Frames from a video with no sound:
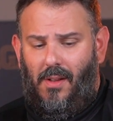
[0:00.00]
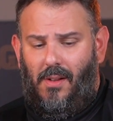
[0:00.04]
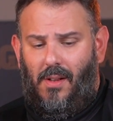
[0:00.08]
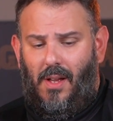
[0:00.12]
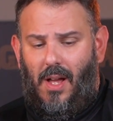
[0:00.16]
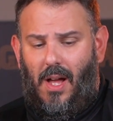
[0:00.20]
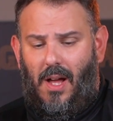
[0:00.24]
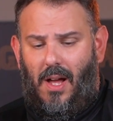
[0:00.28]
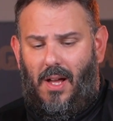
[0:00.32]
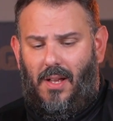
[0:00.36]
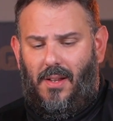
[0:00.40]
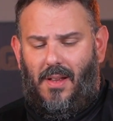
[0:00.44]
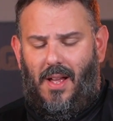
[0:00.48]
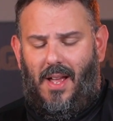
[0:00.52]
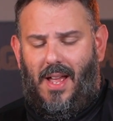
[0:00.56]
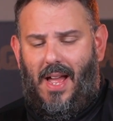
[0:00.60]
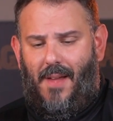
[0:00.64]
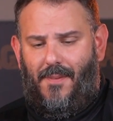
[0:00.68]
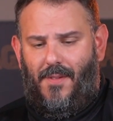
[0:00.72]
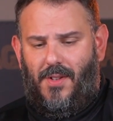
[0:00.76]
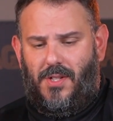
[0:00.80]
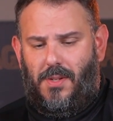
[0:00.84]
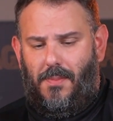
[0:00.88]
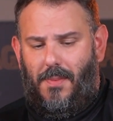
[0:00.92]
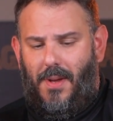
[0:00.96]
I
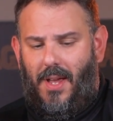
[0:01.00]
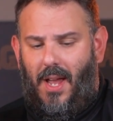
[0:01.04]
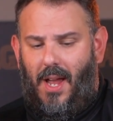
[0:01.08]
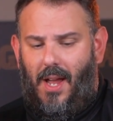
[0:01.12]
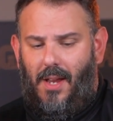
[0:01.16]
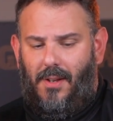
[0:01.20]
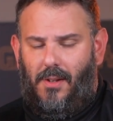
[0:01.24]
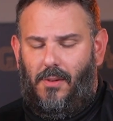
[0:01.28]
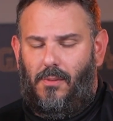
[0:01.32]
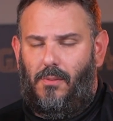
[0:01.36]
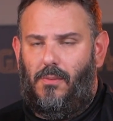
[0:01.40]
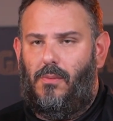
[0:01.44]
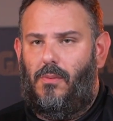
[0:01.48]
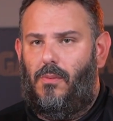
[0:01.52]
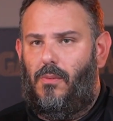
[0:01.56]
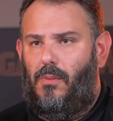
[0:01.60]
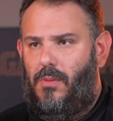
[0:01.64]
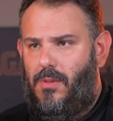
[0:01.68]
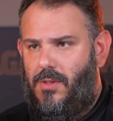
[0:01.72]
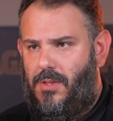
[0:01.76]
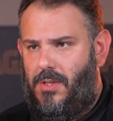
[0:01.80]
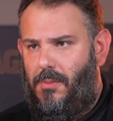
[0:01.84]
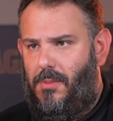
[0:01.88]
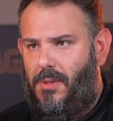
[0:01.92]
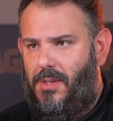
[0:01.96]
had this in my hand and
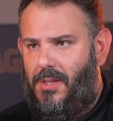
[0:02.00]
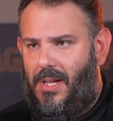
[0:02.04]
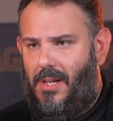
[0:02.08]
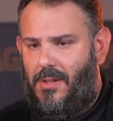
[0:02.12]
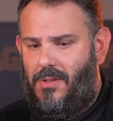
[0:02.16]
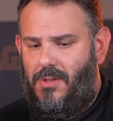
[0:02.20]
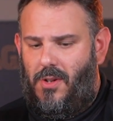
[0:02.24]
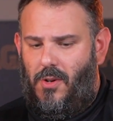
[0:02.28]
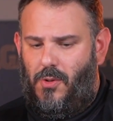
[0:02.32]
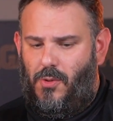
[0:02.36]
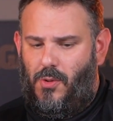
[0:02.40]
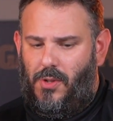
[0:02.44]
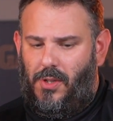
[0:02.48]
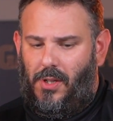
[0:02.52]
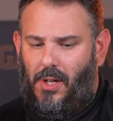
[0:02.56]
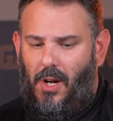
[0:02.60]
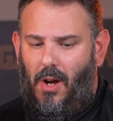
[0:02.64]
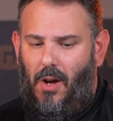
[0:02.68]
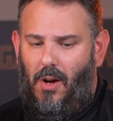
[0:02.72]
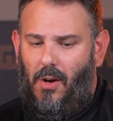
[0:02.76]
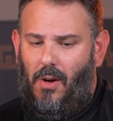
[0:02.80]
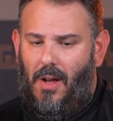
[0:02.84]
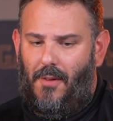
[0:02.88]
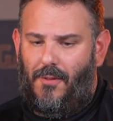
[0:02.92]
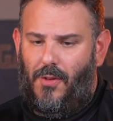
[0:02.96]
someone downstairs was like,
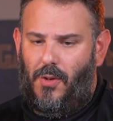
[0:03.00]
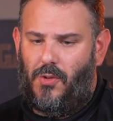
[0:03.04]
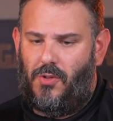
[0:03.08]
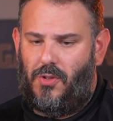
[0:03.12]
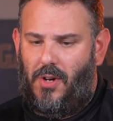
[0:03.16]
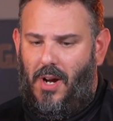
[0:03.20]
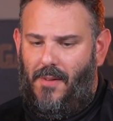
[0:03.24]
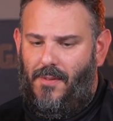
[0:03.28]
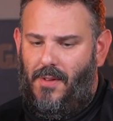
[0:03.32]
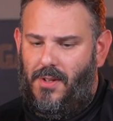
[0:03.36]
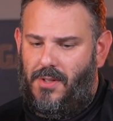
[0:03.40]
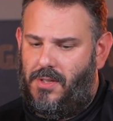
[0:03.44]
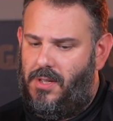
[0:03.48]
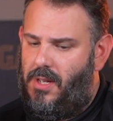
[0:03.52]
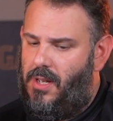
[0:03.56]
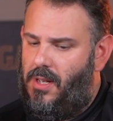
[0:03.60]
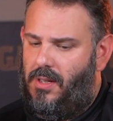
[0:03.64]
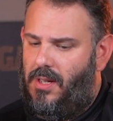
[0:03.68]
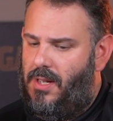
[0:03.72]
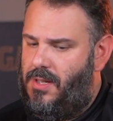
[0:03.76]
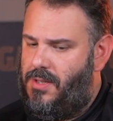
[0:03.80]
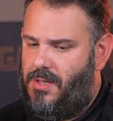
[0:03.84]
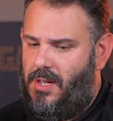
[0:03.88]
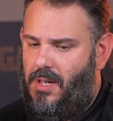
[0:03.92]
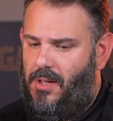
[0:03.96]
"Oh, have you tried this yet?"
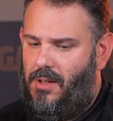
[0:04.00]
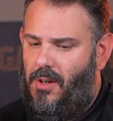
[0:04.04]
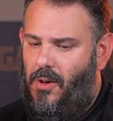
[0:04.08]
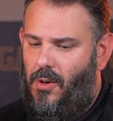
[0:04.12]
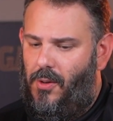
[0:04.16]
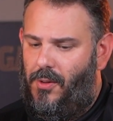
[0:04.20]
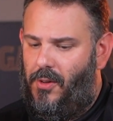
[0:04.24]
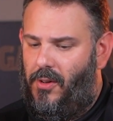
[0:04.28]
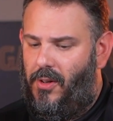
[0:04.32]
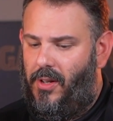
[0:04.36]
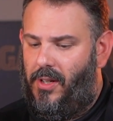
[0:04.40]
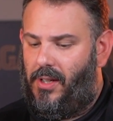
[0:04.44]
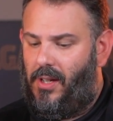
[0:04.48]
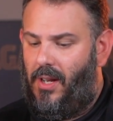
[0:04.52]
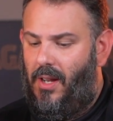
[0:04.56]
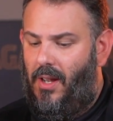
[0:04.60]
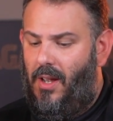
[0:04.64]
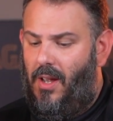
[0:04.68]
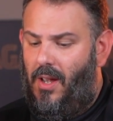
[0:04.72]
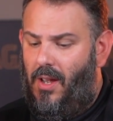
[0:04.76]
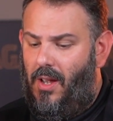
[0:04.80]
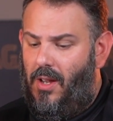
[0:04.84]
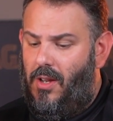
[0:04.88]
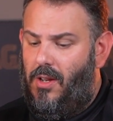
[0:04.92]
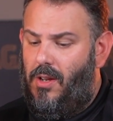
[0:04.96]
And I said no, and they're like,
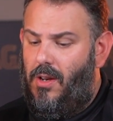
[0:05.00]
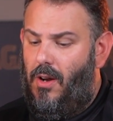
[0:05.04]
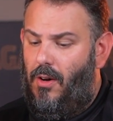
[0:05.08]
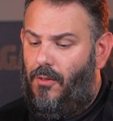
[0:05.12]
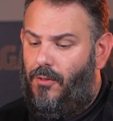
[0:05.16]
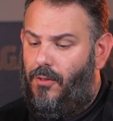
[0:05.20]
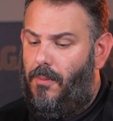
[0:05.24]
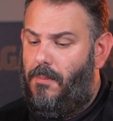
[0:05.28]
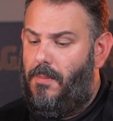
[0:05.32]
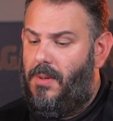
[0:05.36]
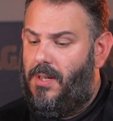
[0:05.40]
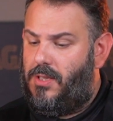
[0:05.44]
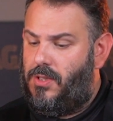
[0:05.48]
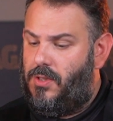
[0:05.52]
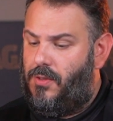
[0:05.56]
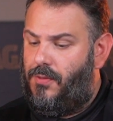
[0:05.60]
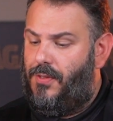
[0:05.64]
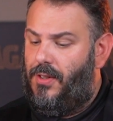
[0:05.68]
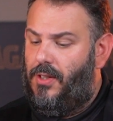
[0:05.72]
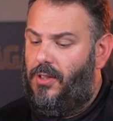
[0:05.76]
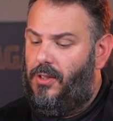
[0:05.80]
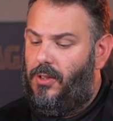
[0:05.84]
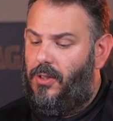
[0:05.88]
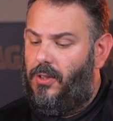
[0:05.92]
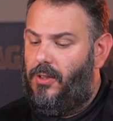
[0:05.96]
for mixed
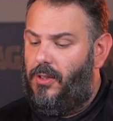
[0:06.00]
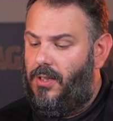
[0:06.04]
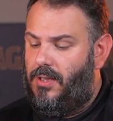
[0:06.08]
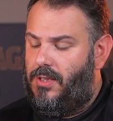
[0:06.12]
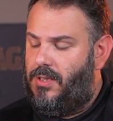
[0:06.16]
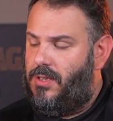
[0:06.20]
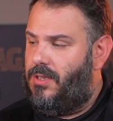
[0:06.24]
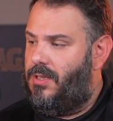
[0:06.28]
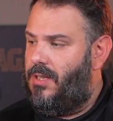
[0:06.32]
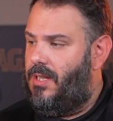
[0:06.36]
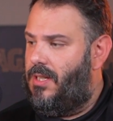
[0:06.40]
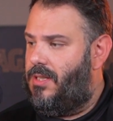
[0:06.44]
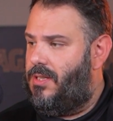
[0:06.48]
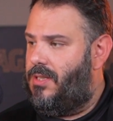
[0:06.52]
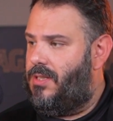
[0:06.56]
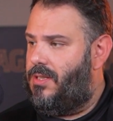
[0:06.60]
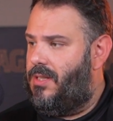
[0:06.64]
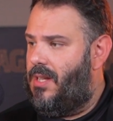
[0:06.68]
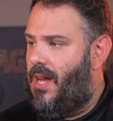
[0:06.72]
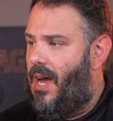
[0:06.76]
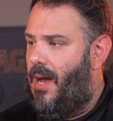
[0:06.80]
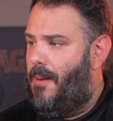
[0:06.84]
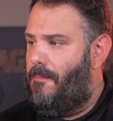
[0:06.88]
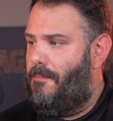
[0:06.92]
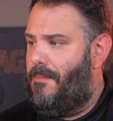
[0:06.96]
filler, it's
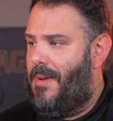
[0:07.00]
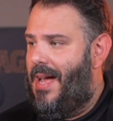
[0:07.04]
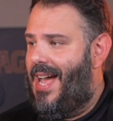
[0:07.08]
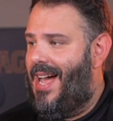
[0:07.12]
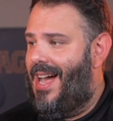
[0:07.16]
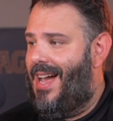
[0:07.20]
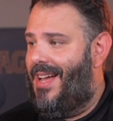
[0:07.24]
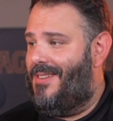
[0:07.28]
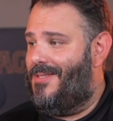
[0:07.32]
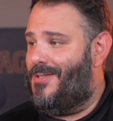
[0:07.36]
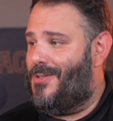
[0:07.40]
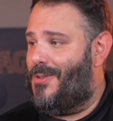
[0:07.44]
not bad.